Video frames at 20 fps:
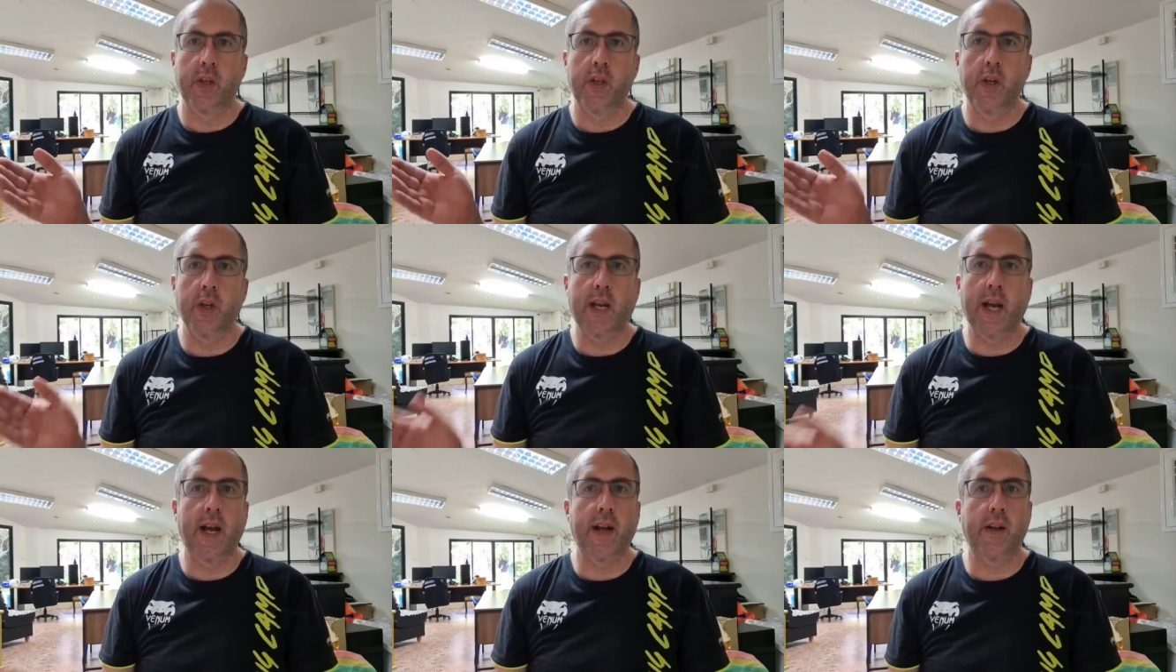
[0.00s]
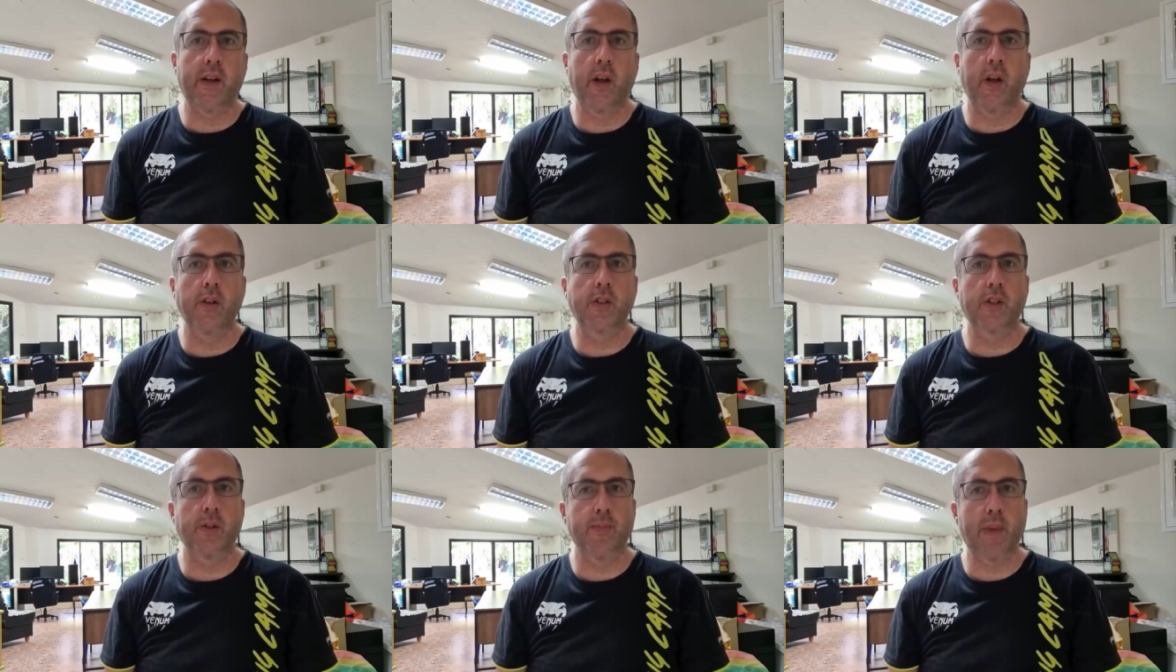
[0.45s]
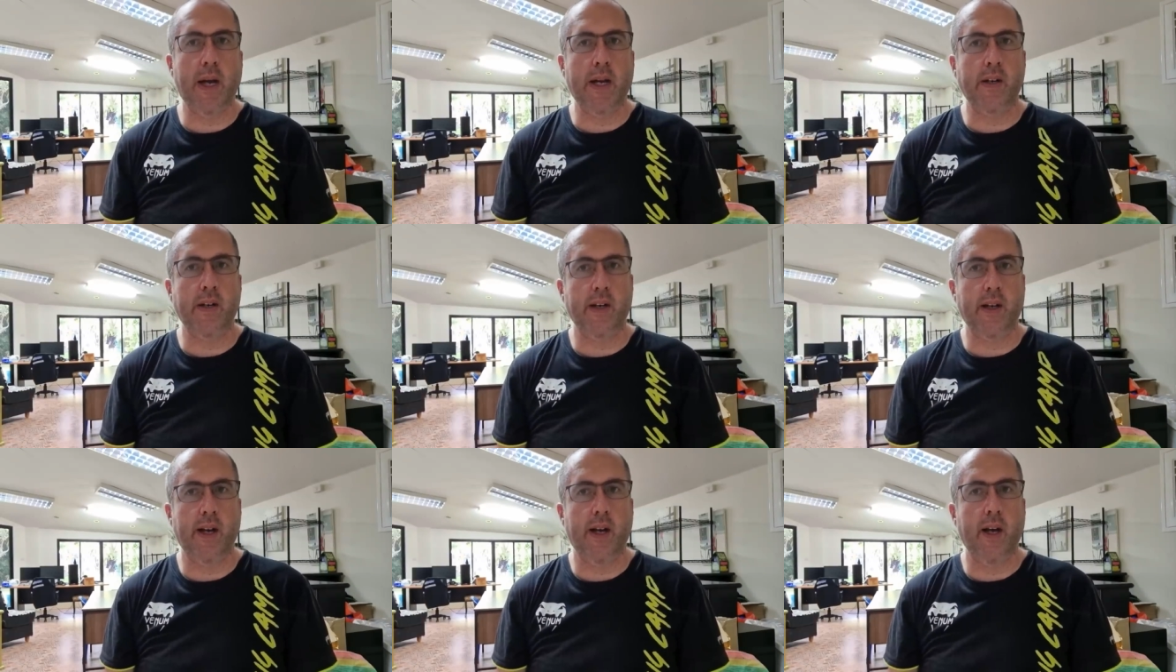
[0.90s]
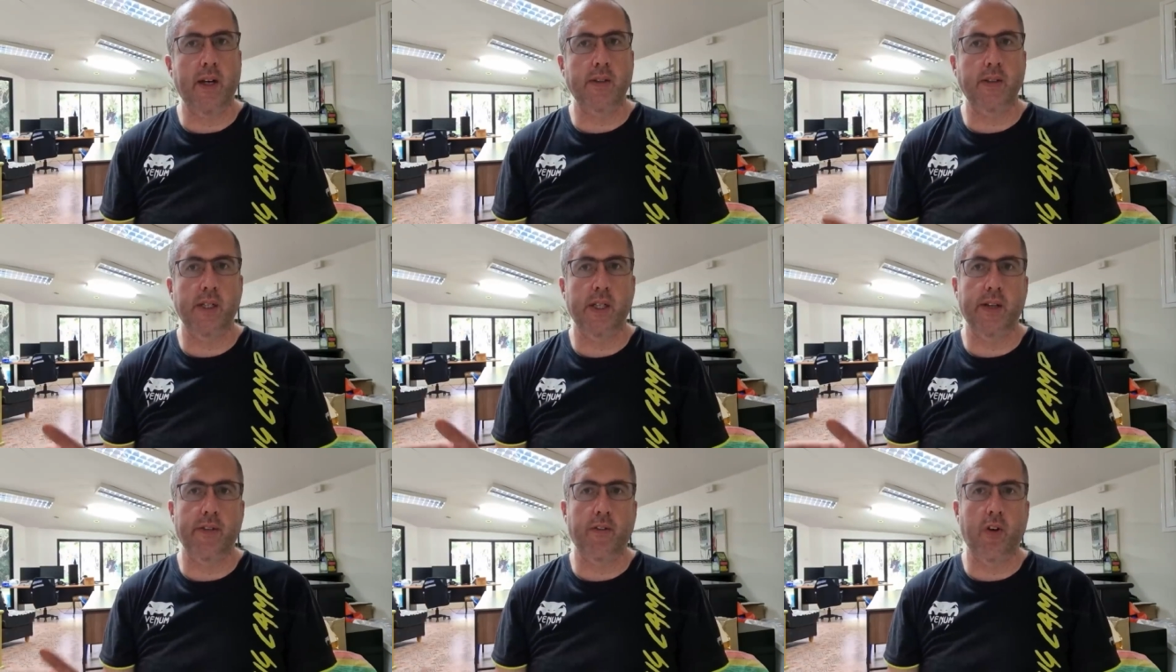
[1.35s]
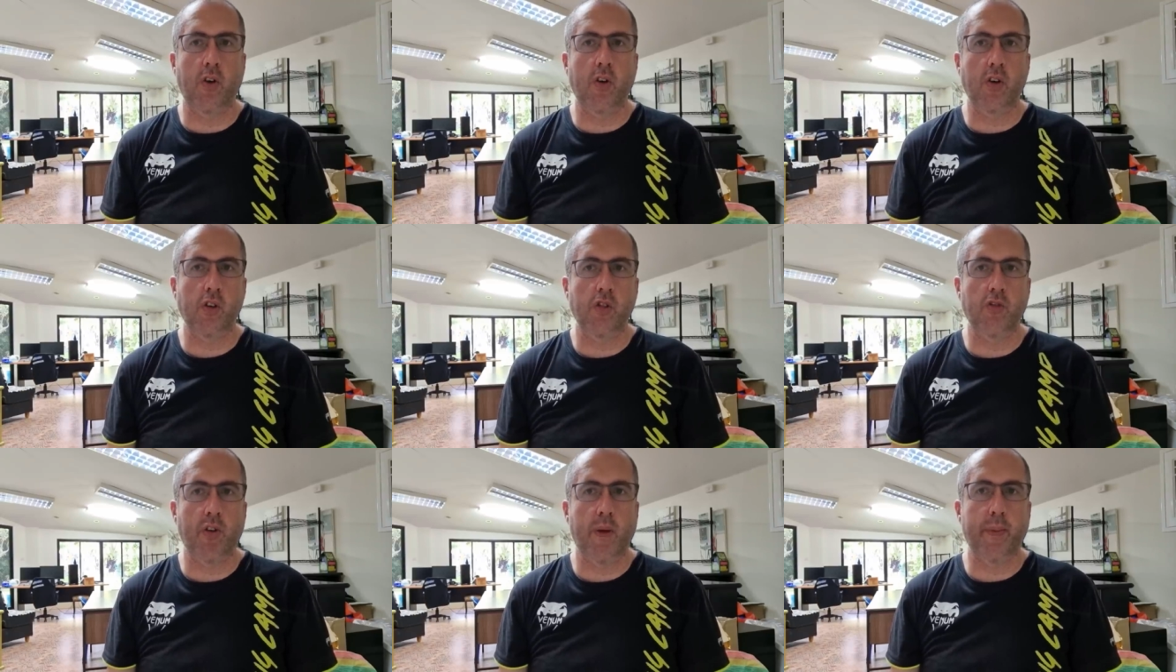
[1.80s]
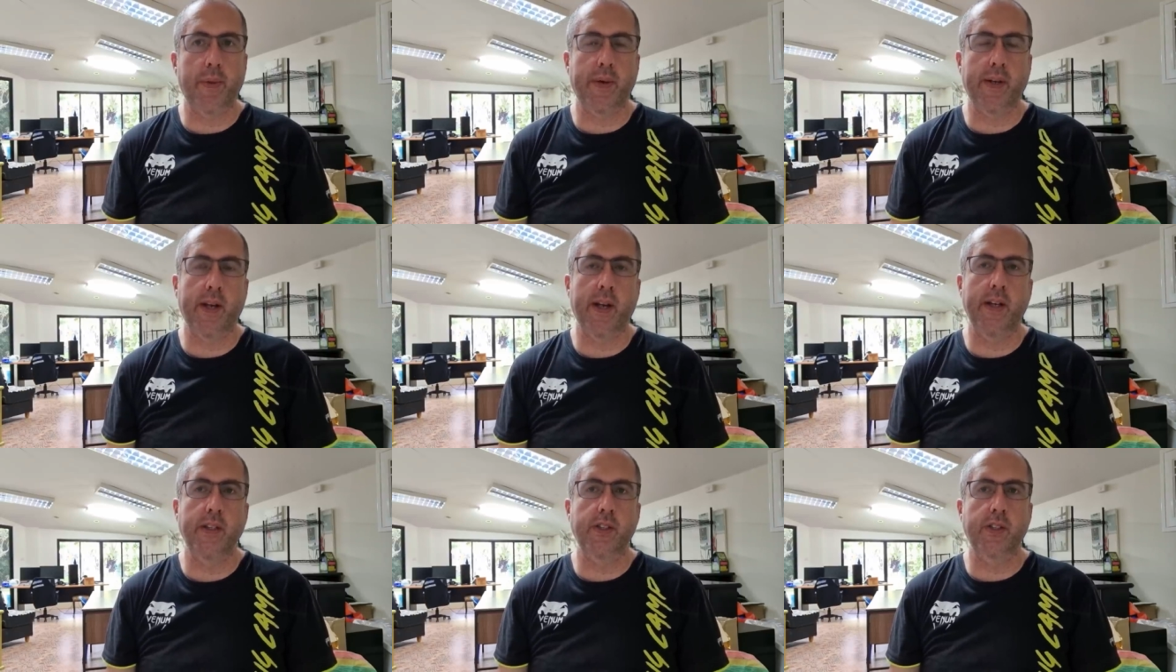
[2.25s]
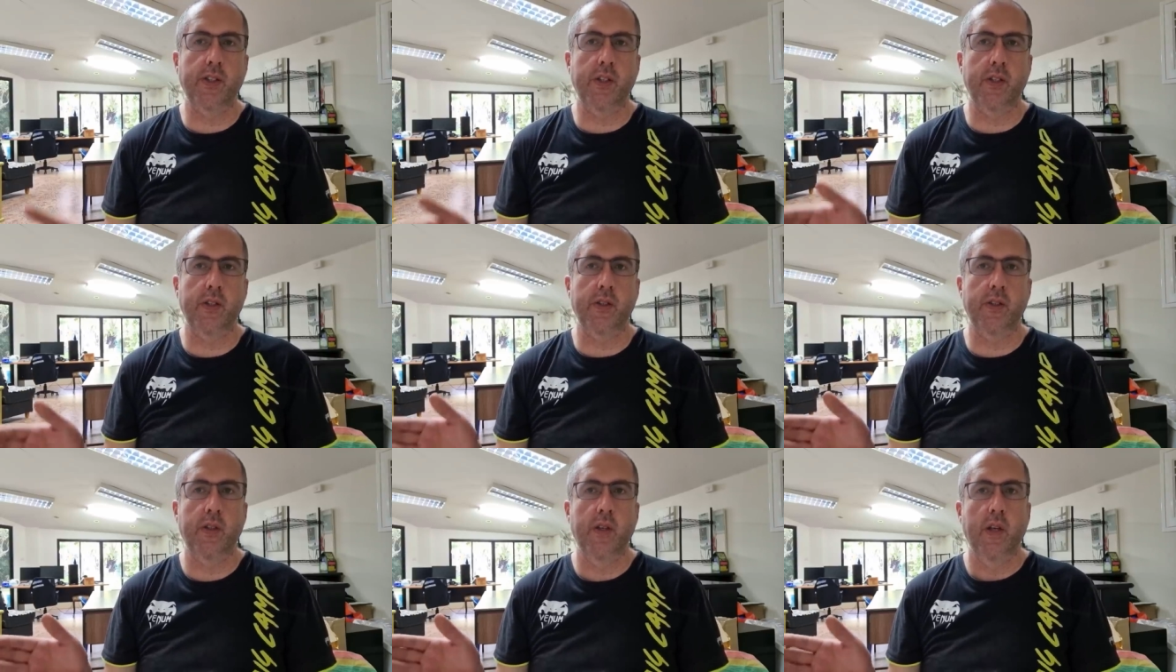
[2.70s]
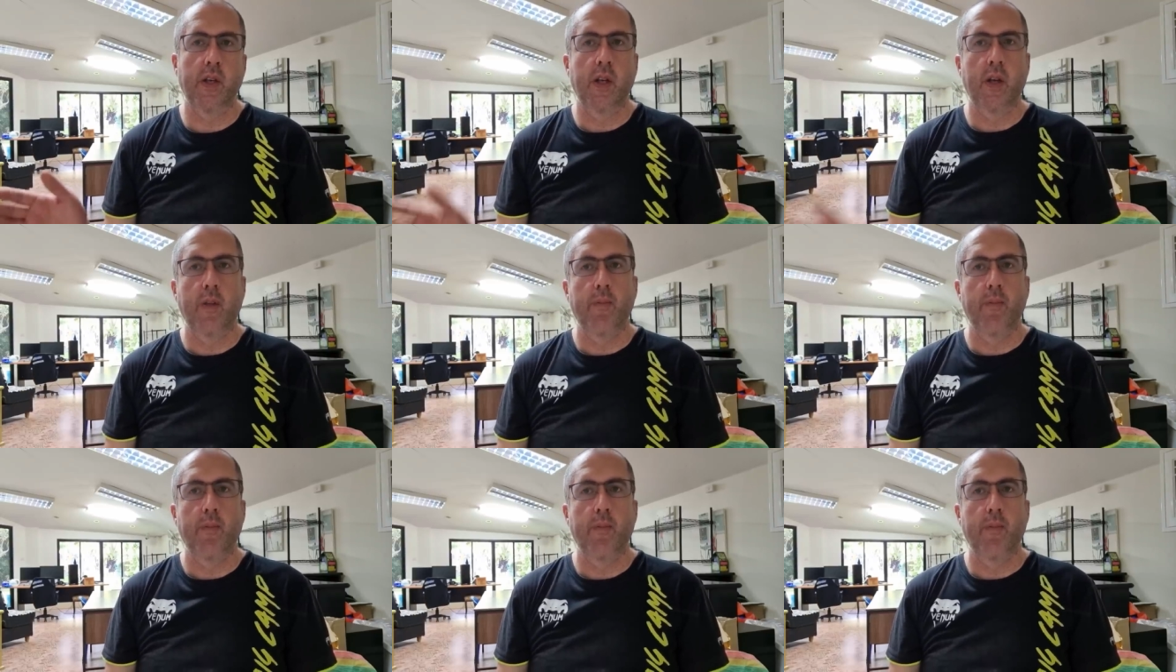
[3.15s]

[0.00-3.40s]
You can go to Magna Carta, they've got a good reputation.